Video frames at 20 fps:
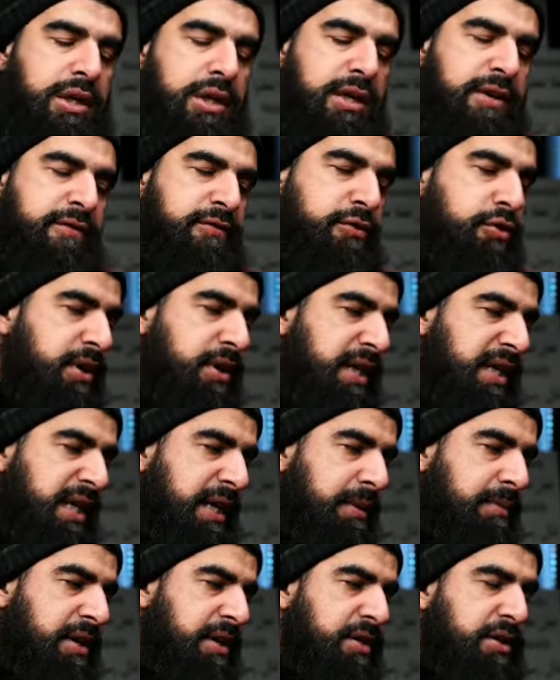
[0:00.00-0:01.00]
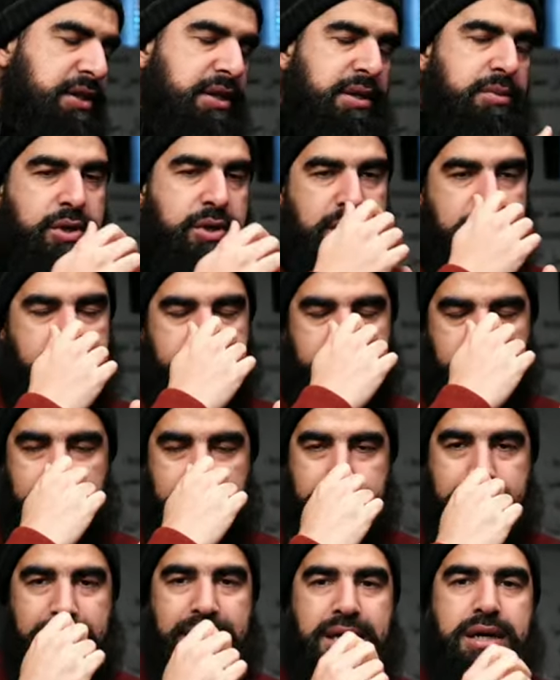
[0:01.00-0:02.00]
If you're going to get married to someone, if you're going
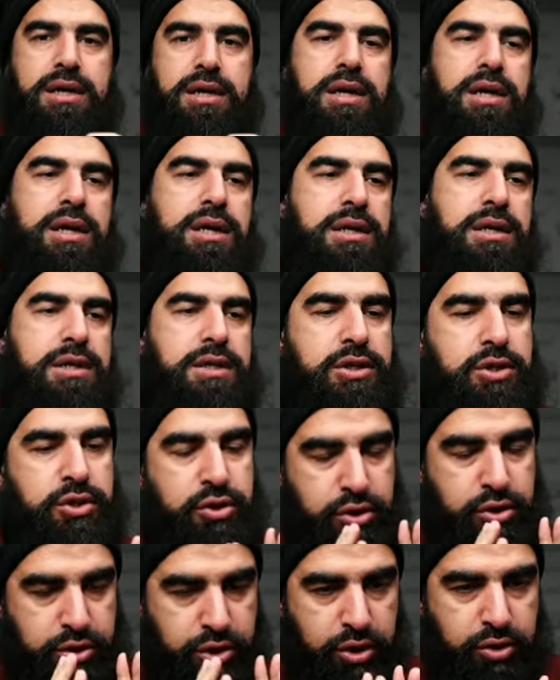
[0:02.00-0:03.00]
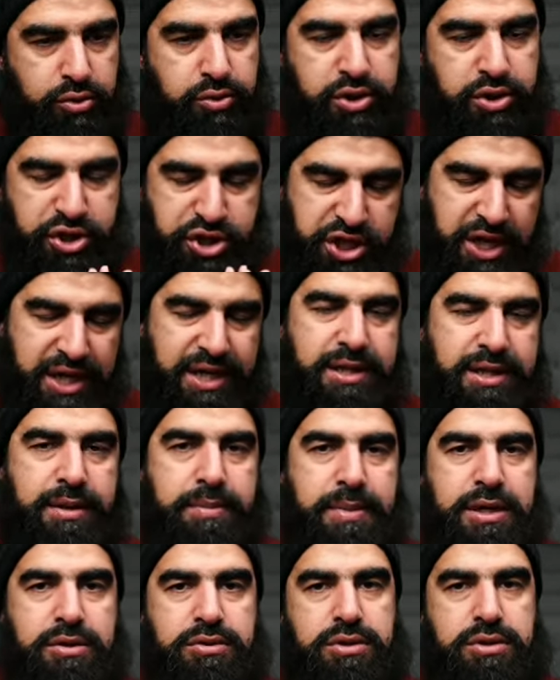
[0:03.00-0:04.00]
to buy a car, you go, you check
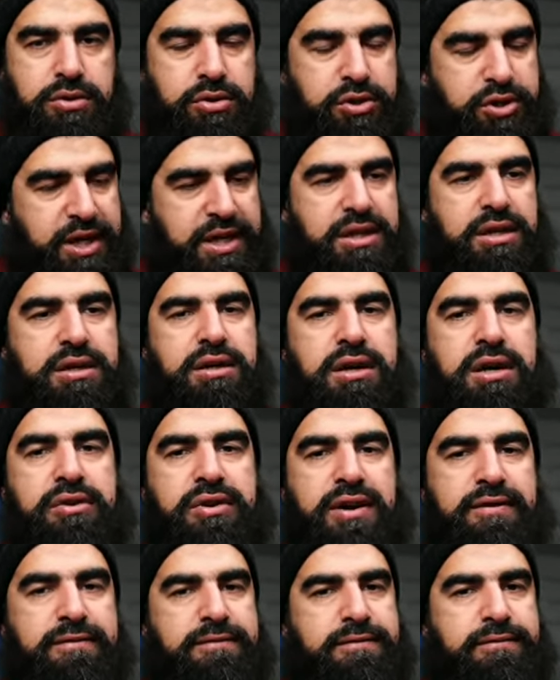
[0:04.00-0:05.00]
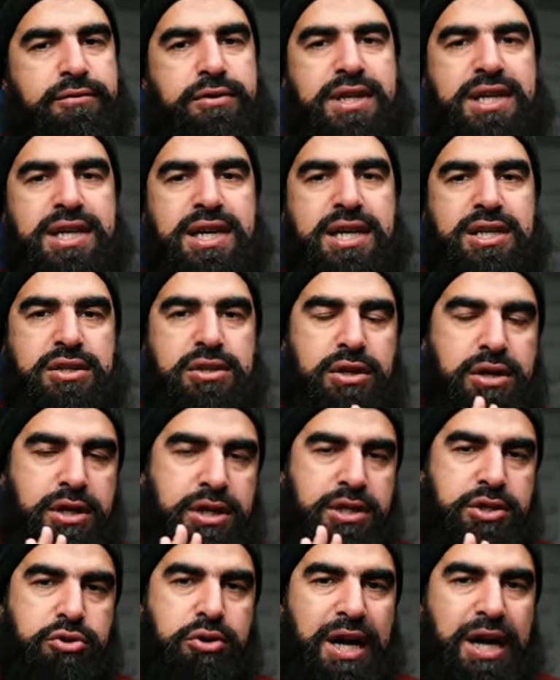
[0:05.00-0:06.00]
them out, you check the car out fully. As long
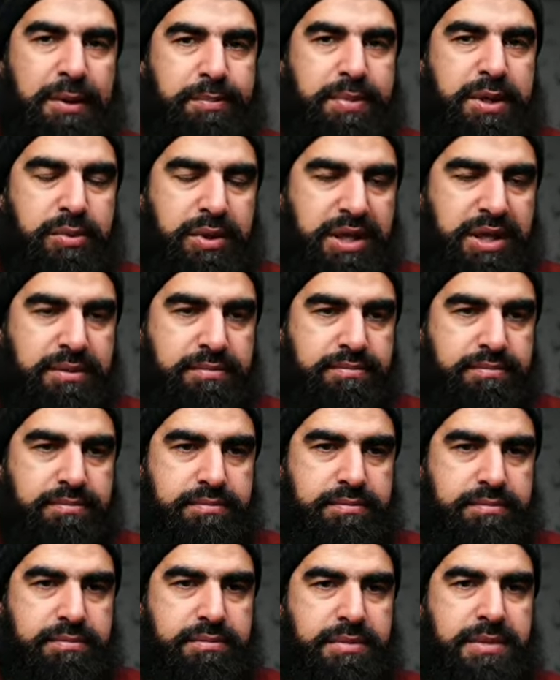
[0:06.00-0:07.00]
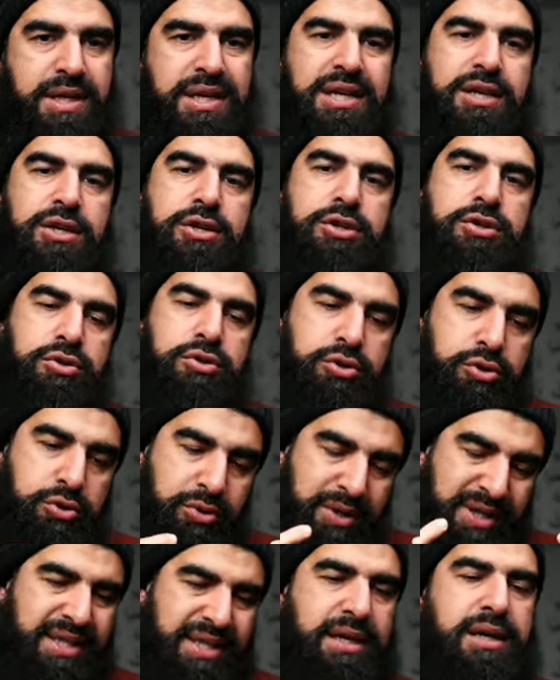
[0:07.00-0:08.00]
as you're happy with it, you do
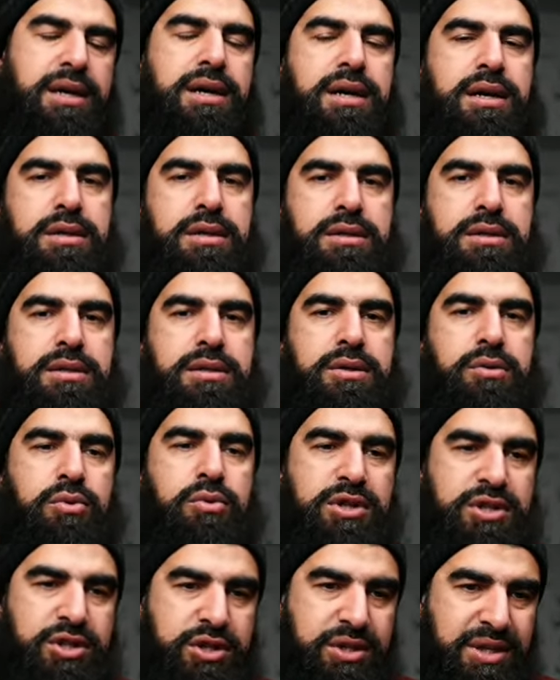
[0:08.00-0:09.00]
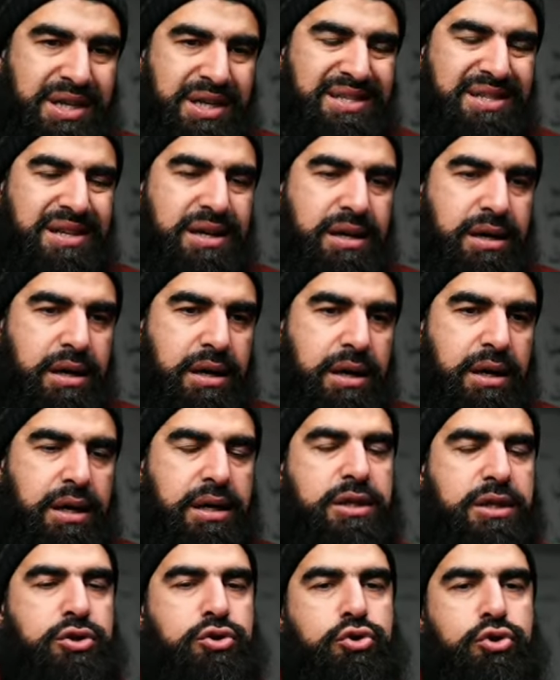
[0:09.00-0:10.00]
istikhara. Once you've done istikhara,
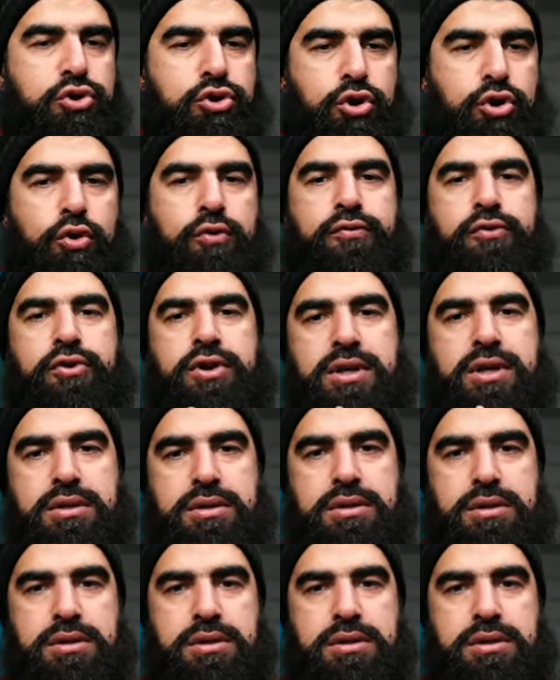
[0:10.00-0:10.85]
you go for it.